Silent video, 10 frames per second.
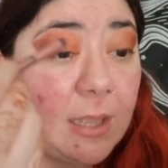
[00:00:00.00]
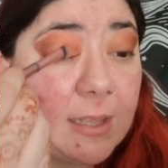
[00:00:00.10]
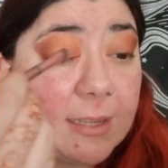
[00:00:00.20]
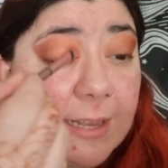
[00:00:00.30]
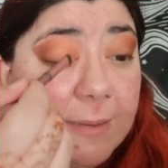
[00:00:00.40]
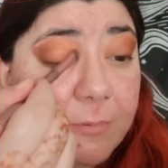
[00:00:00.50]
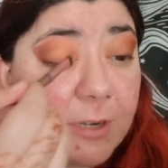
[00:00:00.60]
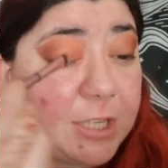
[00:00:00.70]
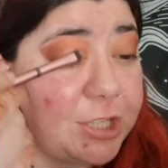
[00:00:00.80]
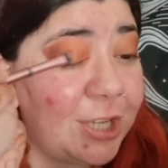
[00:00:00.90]

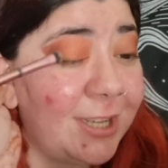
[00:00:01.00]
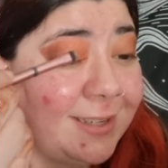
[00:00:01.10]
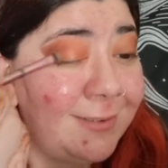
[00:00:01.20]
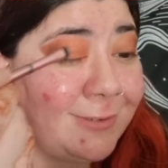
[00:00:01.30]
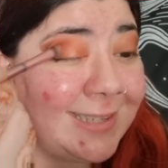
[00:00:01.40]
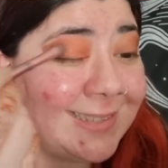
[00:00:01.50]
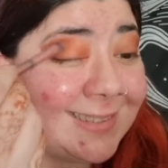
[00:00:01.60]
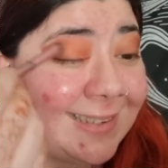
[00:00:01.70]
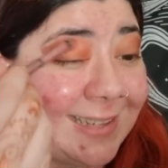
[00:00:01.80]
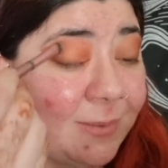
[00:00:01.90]
collaboration
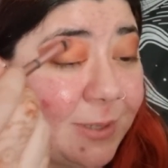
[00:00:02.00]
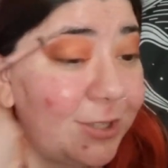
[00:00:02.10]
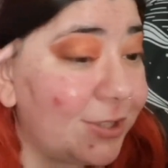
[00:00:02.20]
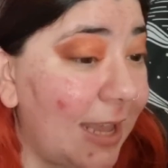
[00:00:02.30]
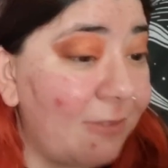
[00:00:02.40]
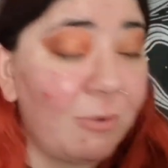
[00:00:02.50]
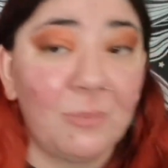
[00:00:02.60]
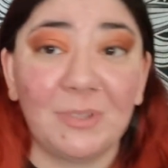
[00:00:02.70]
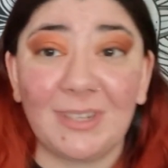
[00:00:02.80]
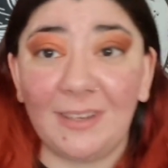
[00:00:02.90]
recently, which everyone
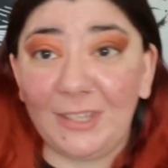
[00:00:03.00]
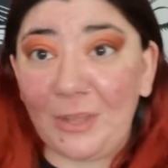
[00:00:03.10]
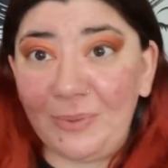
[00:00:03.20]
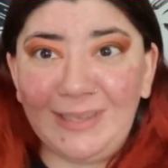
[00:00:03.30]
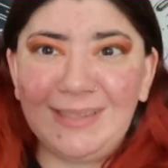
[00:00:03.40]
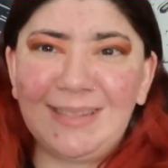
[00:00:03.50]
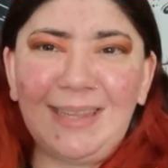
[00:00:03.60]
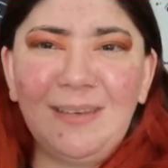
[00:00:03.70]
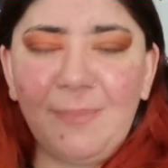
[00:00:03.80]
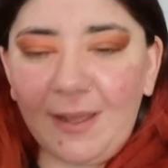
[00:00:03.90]
was kind of going
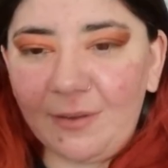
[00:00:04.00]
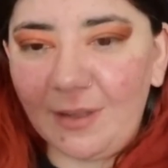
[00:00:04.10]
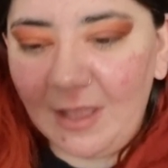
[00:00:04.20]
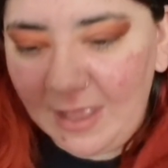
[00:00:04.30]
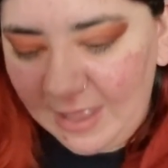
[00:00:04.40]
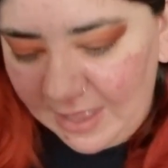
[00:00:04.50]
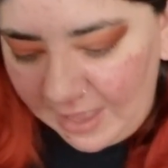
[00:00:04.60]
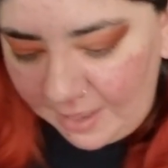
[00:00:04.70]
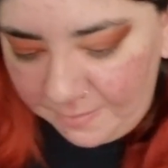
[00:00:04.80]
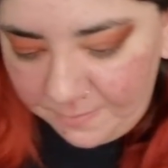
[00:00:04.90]
insane about,
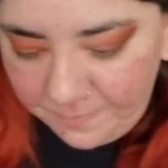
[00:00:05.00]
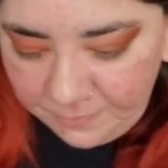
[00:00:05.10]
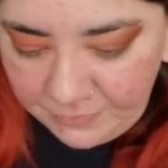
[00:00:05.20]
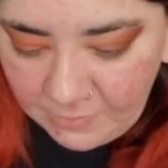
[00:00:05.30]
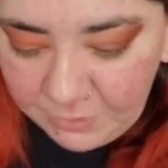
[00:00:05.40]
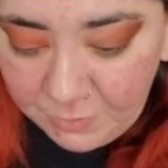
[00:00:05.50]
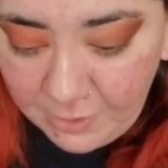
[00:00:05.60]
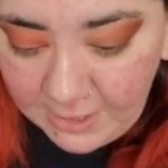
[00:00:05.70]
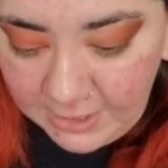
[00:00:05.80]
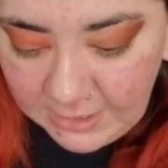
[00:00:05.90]
which is
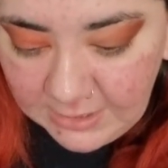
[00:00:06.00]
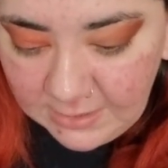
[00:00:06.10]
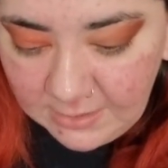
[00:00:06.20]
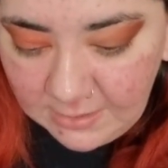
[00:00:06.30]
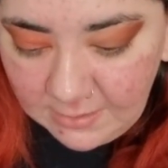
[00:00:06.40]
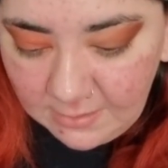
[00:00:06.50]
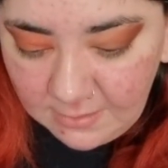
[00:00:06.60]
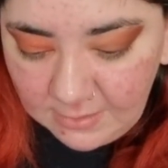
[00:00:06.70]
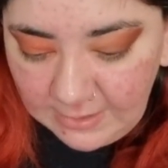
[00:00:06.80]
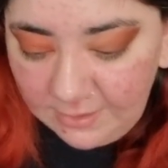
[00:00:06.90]
pretty good.
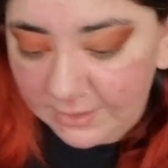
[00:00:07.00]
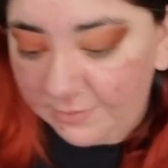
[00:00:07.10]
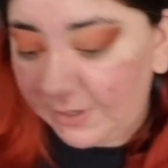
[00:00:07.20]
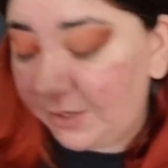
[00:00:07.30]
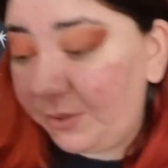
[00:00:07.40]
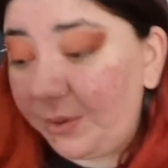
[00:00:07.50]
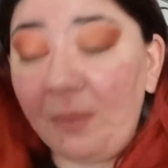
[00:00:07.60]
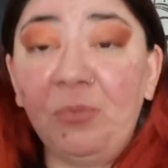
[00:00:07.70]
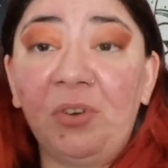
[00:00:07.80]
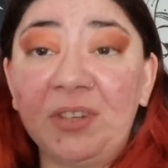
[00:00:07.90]
It looked really cool.
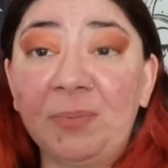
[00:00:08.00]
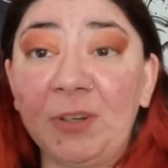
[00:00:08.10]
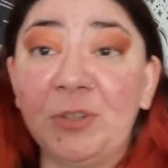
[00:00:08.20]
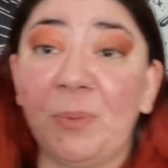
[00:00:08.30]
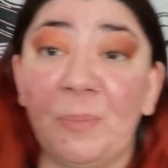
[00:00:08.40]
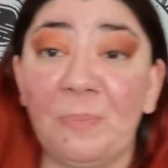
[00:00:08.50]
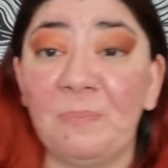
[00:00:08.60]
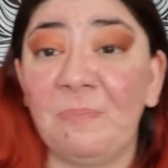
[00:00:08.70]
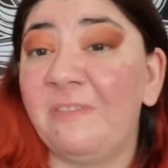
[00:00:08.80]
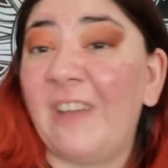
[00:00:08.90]
I'm not a SpongeBob
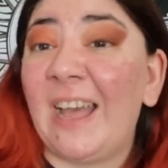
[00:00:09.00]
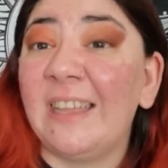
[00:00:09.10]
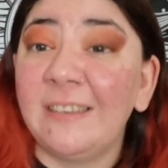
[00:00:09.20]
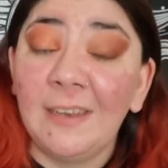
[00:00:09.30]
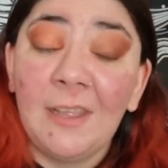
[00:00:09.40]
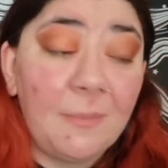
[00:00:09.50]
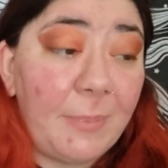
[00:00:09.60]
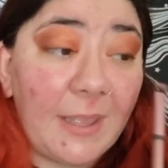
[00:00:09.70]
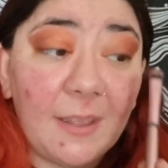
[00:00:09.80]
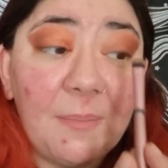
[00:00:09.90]
fan,
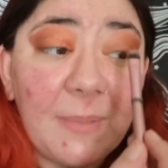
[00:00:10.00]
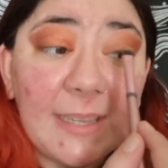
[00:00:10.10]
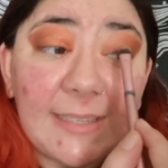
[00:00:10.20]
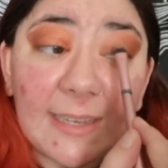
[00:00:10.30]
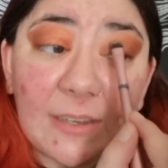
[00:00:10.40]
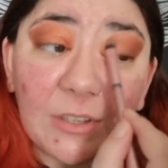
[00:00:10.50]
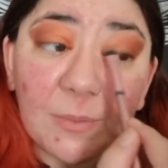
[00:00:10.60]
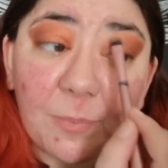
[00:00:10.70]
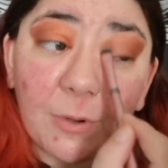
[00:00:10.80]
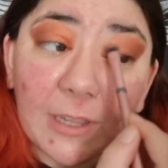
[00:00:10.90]
but it did
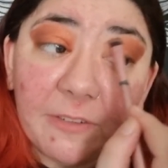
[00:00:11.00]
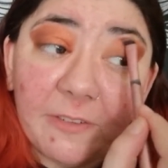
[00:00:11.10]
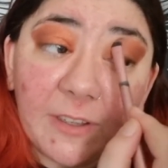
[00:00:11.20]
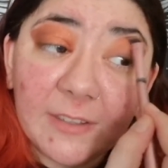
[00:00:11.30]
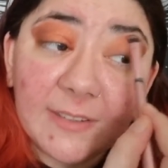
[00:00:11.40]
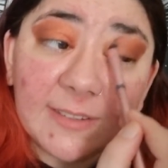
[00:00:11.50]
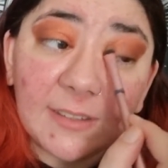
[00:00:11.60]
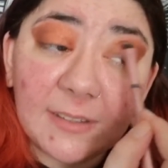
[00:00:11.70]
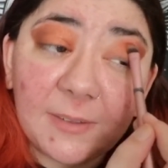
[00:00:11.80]
look pretty fun, so